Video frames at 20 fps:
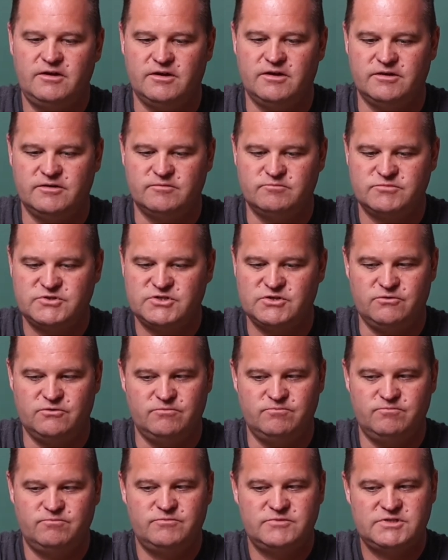
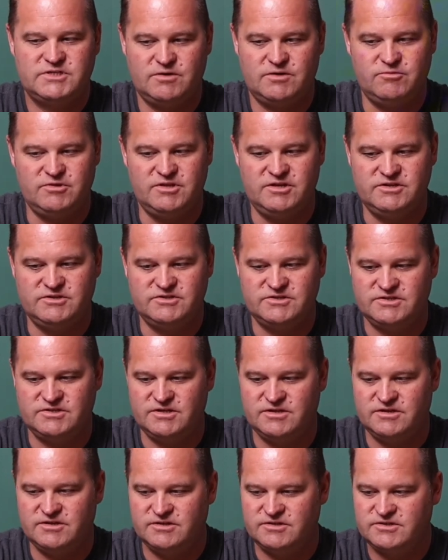So some of these
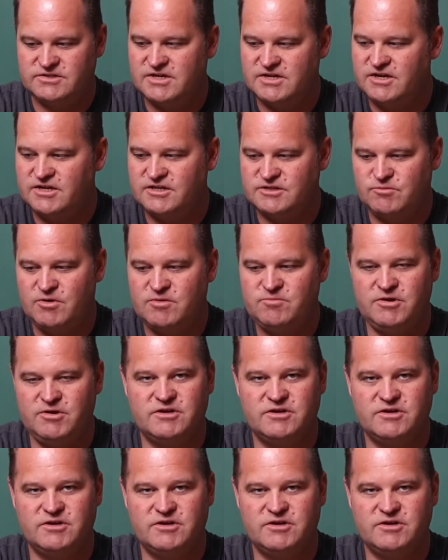settings might